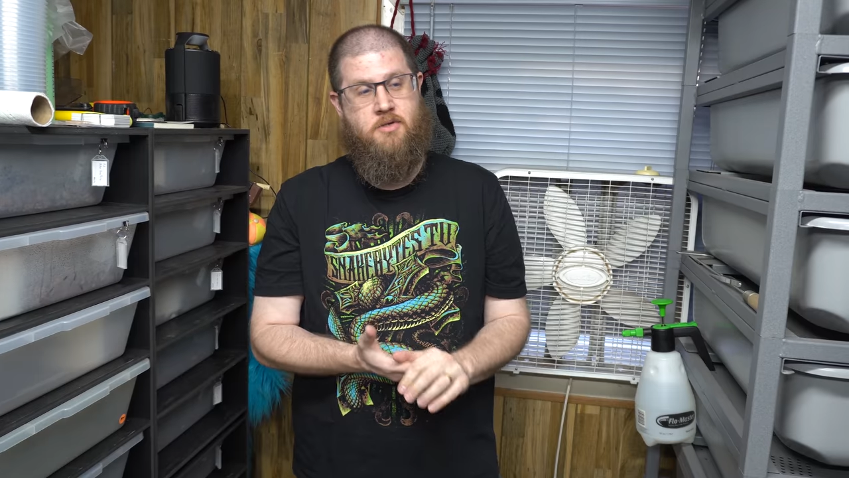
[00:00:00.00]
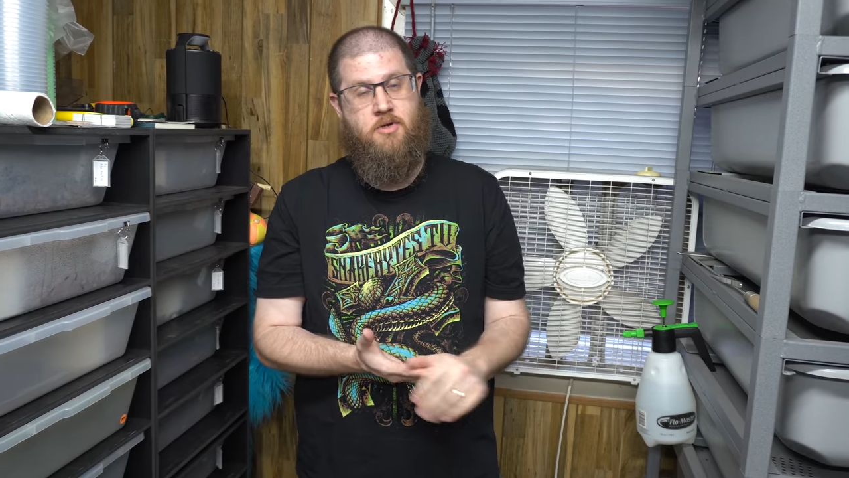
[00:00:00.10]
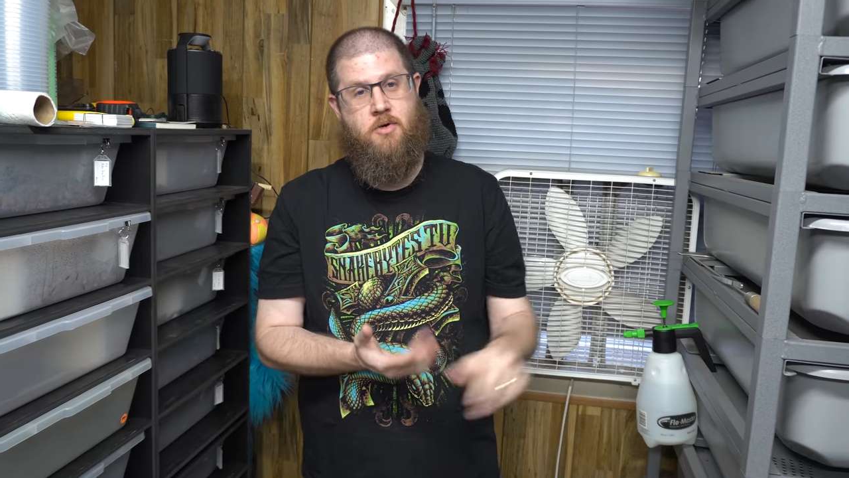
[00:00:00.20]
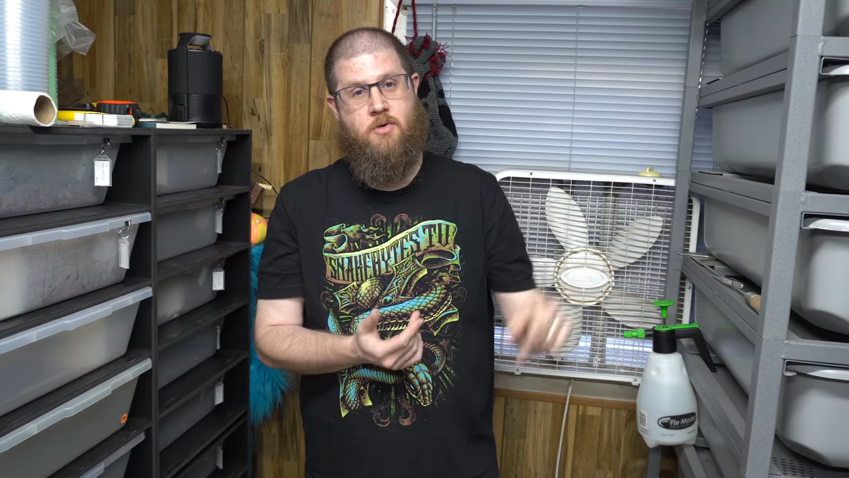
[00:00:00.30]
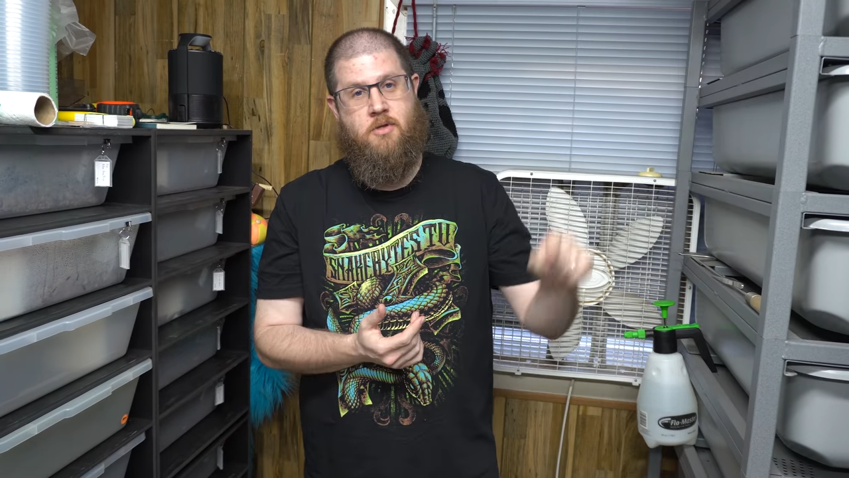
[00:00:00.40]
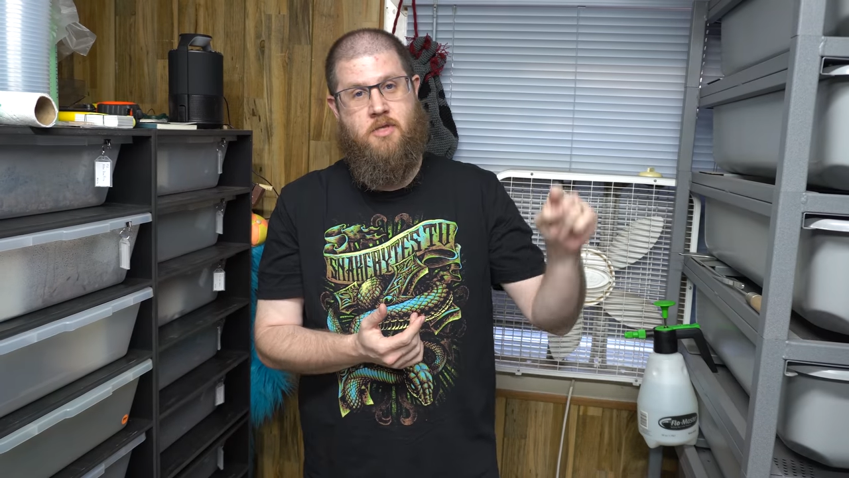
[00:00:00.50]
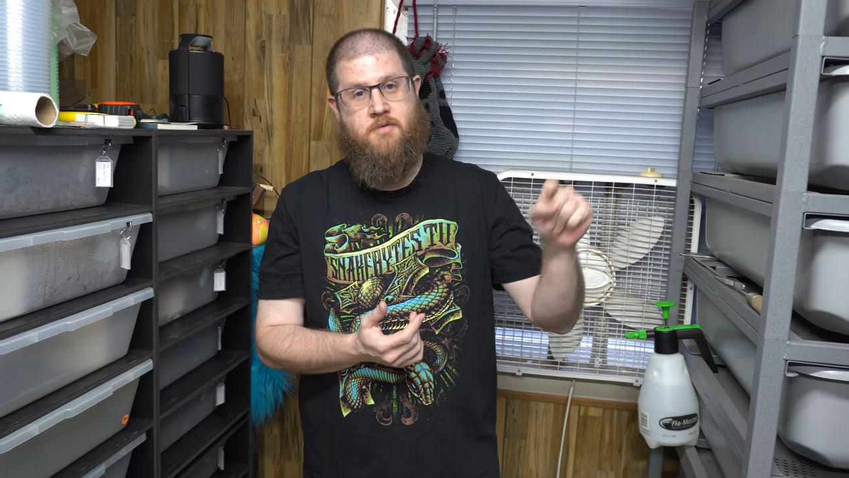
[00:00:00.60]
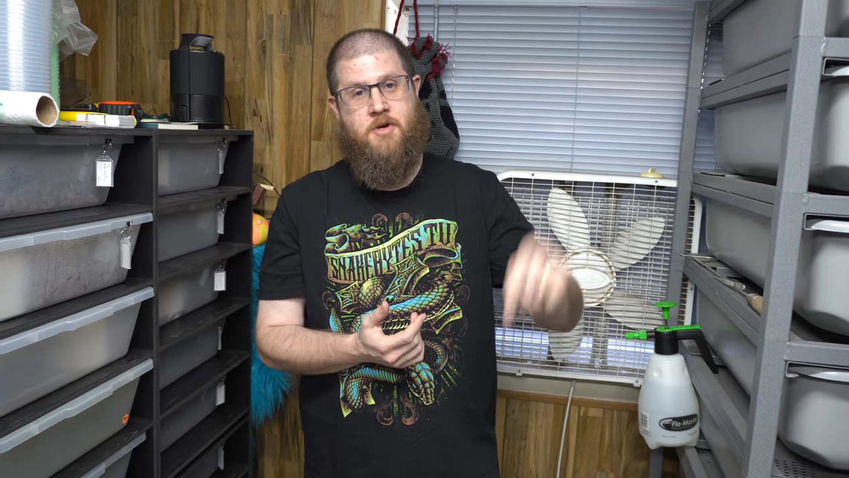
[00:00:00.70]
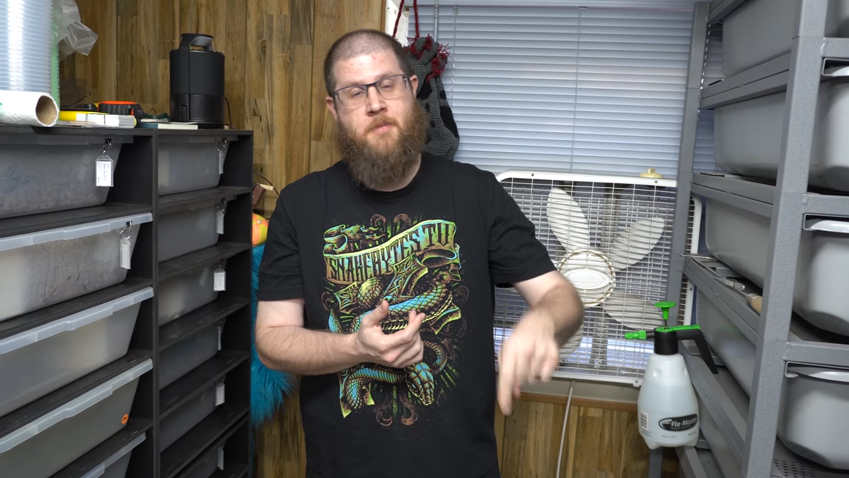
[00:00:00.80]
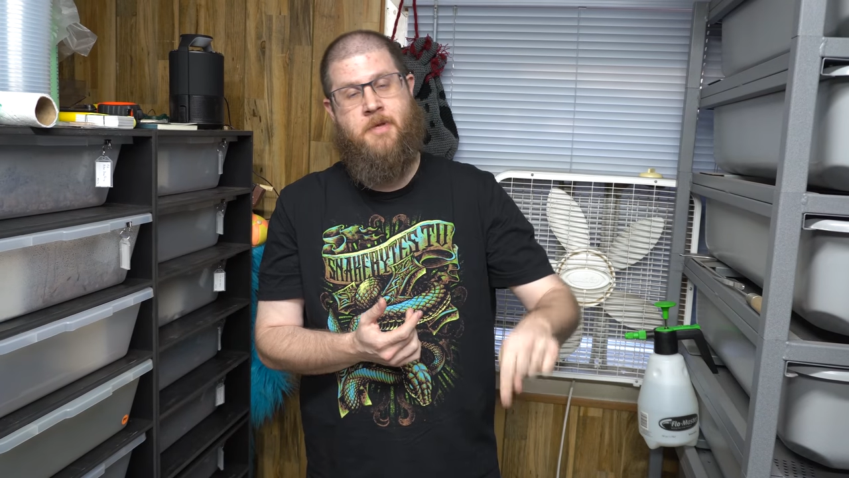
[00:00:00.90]
So leave
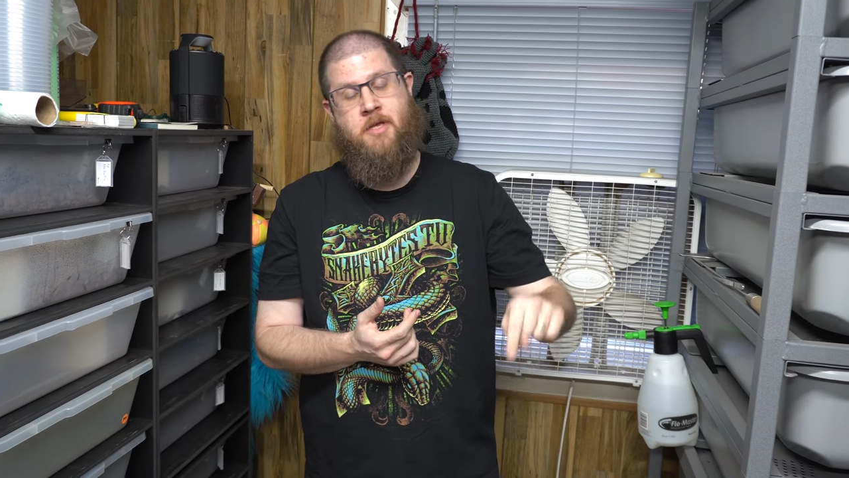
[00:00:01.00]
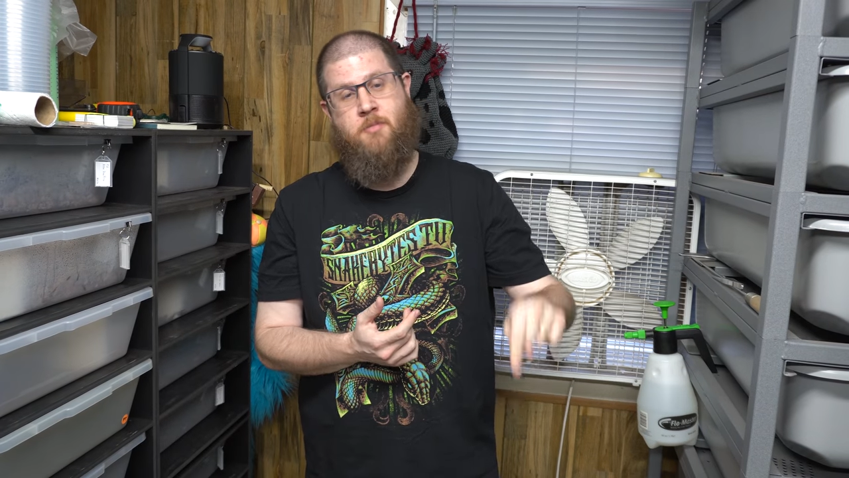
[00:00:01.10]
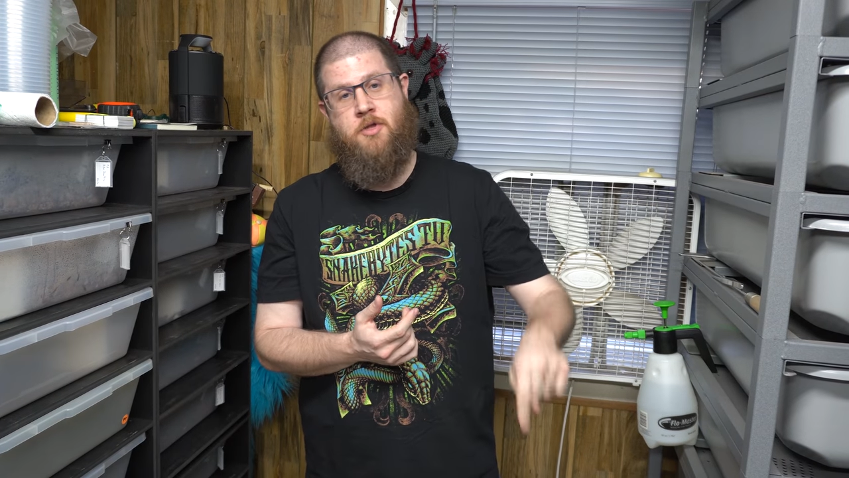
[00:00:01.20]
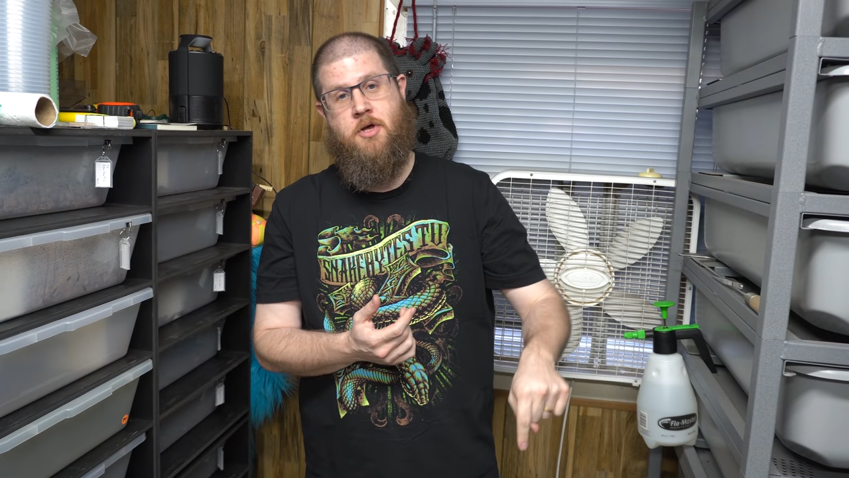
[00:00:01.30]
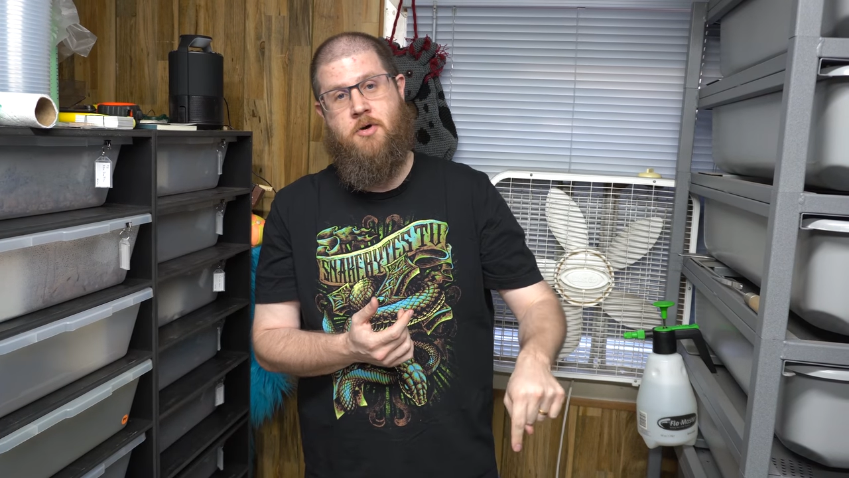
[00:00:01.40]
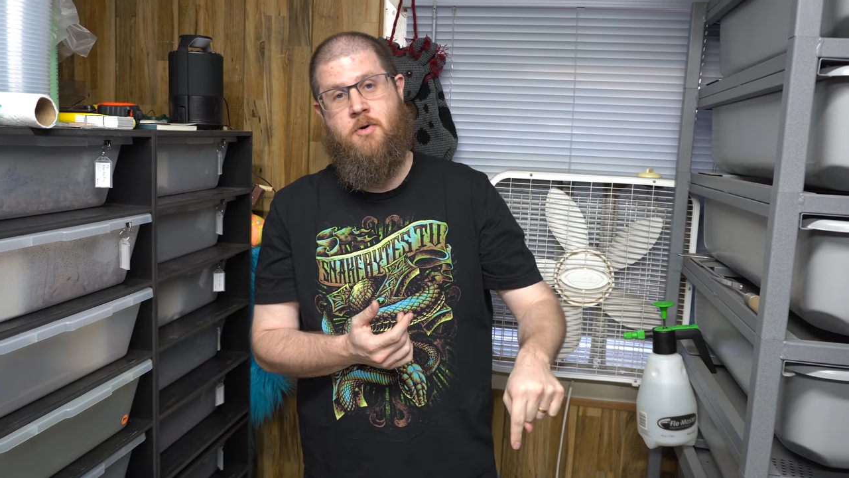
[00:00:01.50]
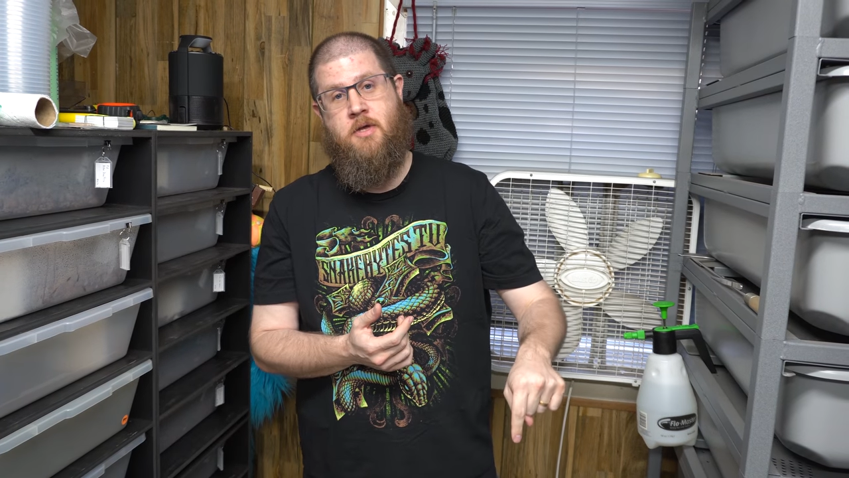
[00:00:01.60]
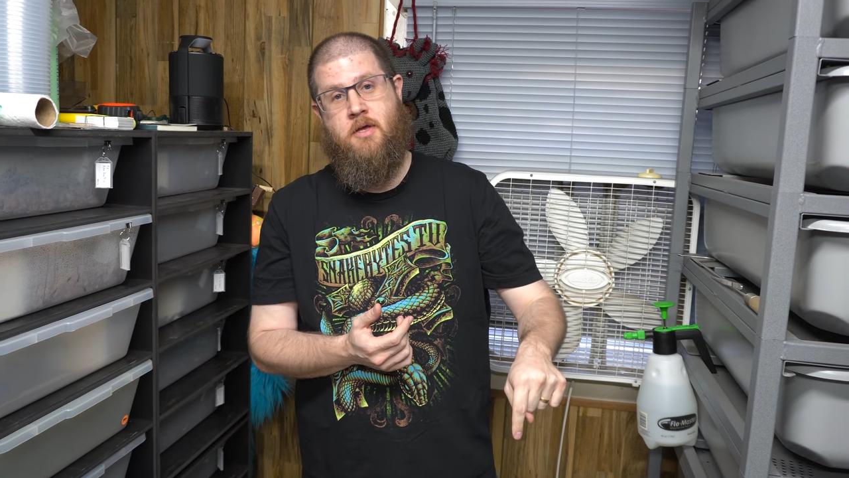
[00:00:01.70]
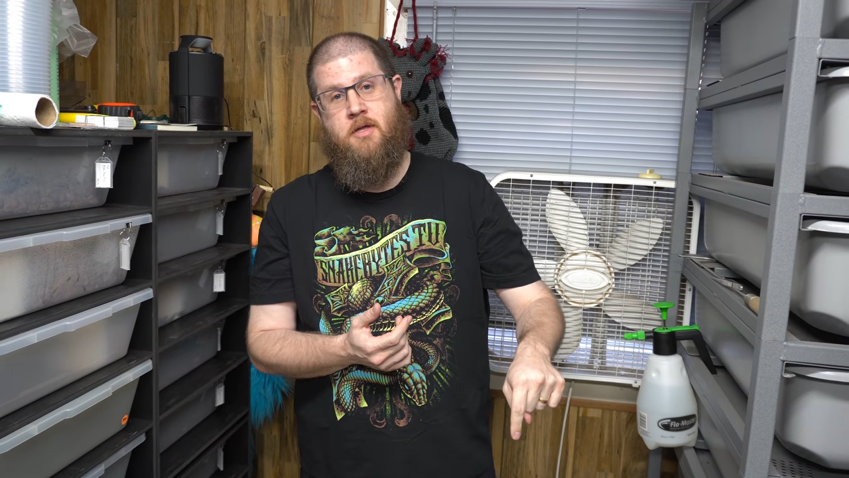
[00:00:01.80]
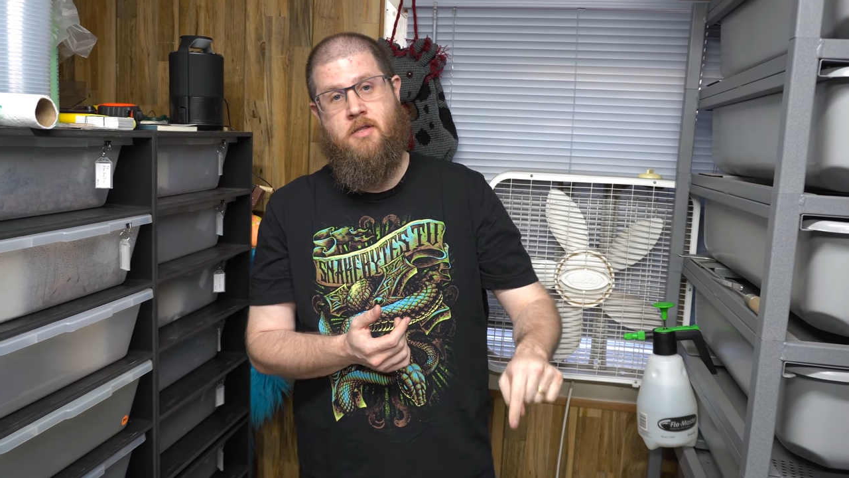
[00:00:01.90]
a comment down below,